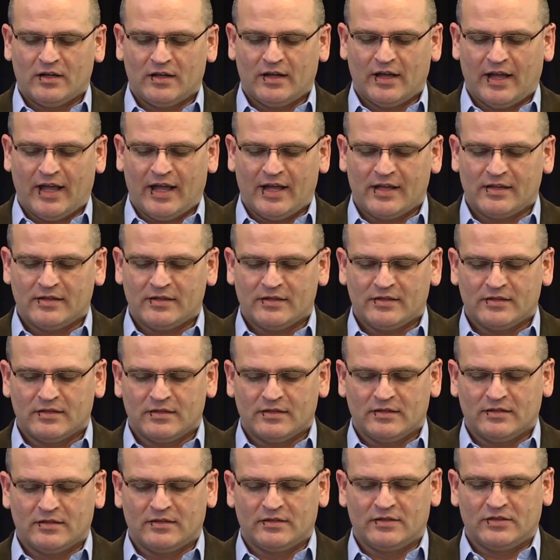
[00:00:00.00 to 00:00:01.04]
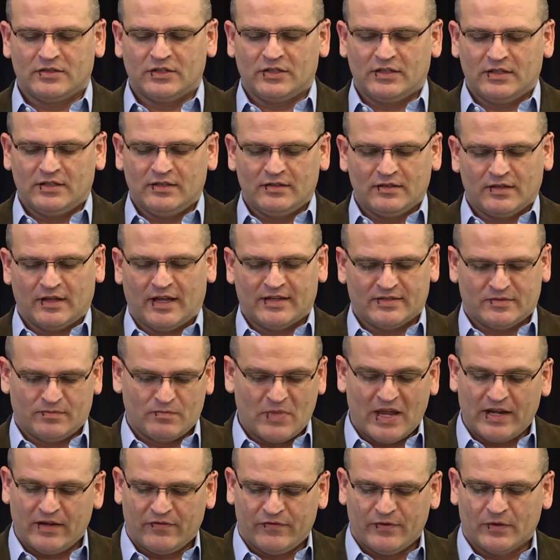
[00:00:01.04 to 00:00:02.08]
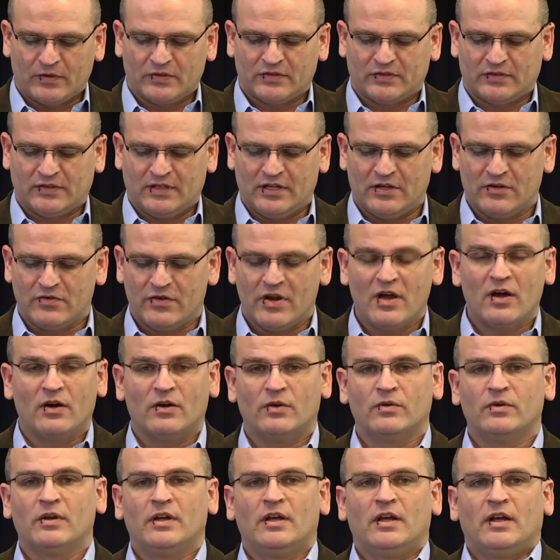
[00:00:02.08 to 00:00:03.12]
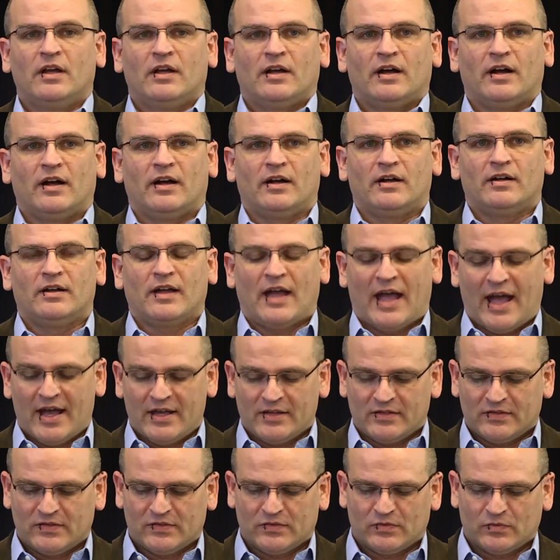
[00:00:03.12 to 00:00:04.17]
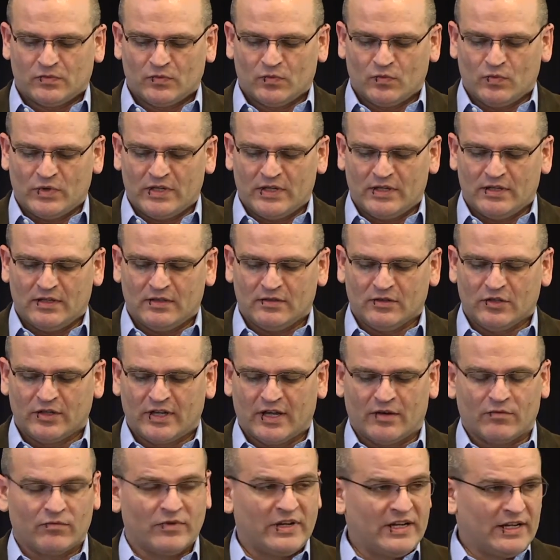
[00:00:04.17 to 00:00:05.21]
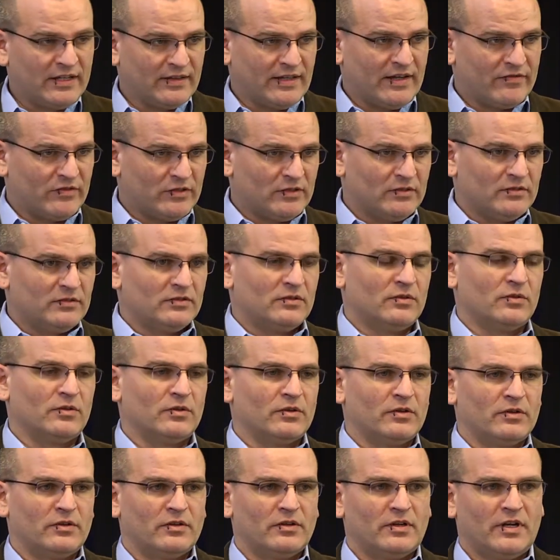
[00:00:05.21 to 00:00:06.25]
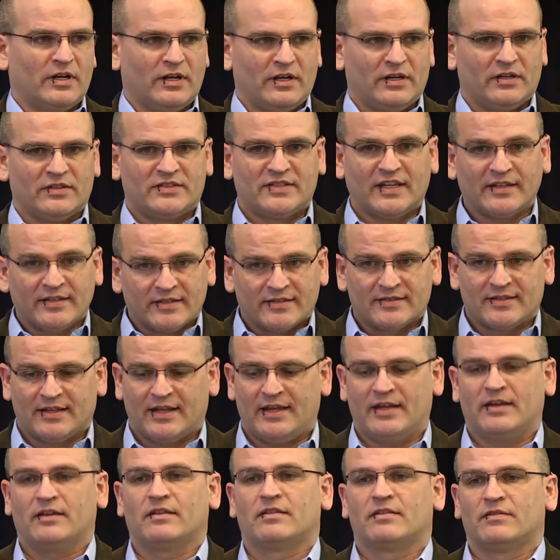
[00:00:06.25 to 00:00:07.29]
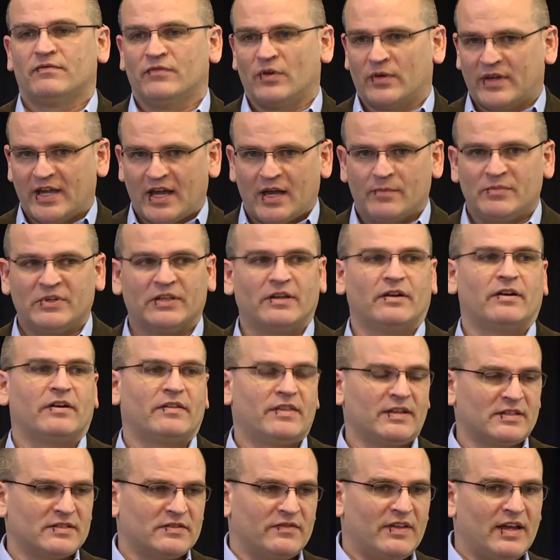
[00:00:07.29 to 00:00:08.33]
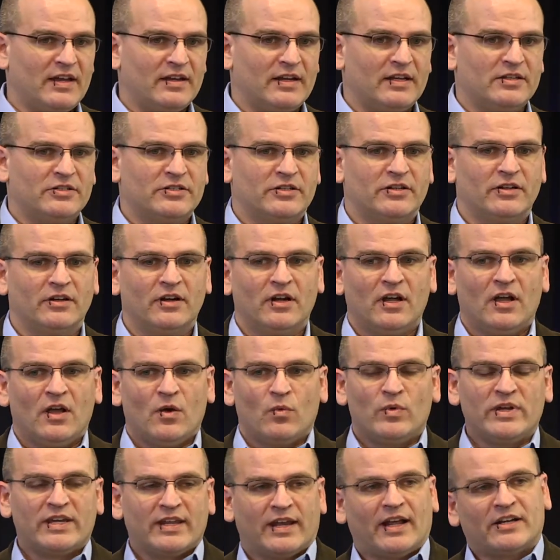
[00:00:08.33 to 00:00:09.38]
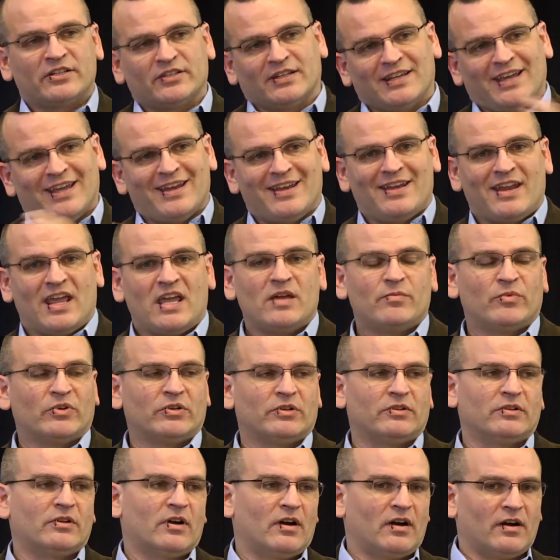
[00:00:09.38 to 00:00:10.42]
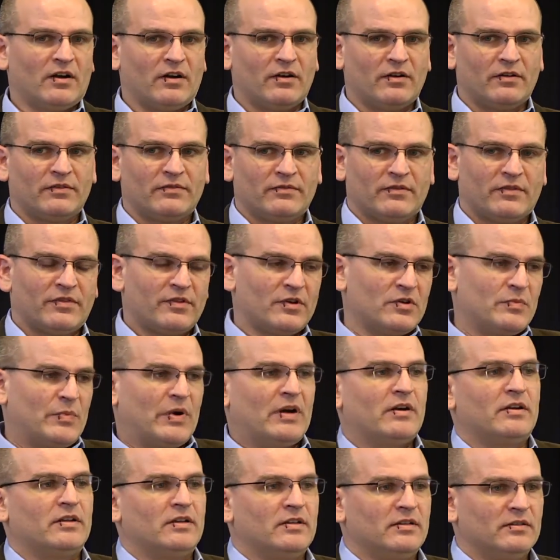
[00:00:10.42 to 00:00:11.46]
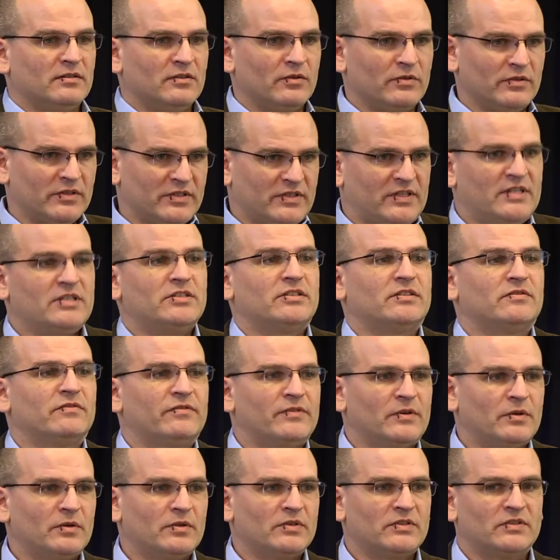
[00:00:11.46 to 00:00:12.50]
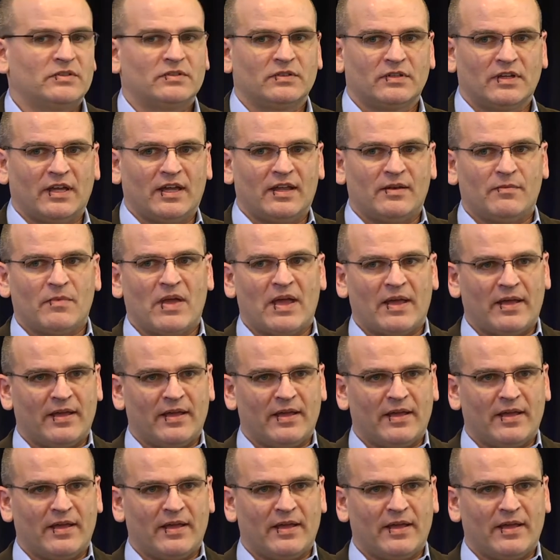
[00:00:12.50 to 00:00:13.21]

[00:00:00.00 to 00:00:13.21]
And as many folks here know, as we look at reading level or sentence length, vocabulary, things of that nature, we can actually enable our third-party localization folks and